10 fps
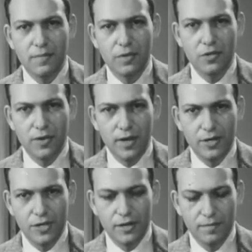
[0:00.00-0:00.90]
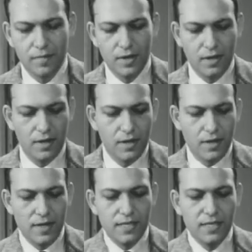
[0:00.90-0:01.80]
simple structure.
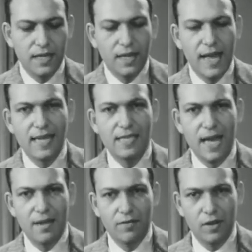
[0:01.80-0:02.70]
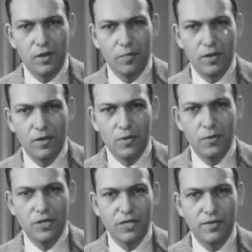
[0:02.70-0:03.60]
This is a glass envelope
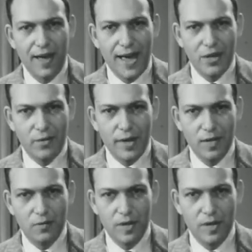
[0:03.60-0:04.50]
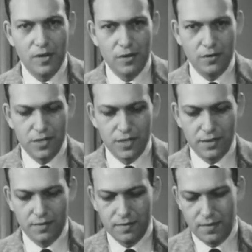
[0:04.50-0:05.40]
which is evacuated when in use.
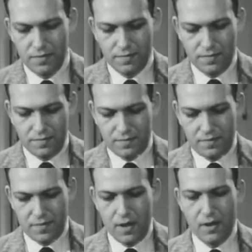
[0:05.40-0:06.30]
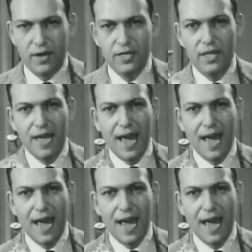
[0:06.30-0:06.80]
There is a